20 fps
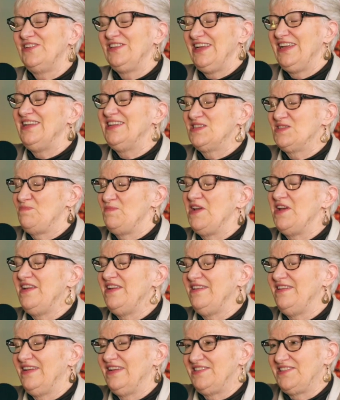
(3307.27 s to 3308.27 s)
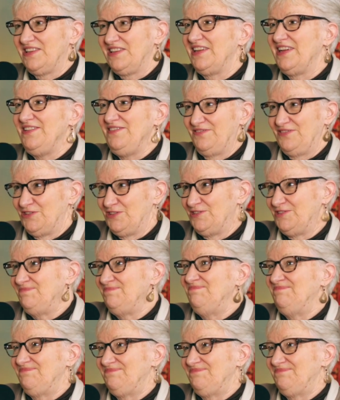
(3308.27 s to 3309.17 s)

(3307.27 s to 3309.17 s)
it's been delightful.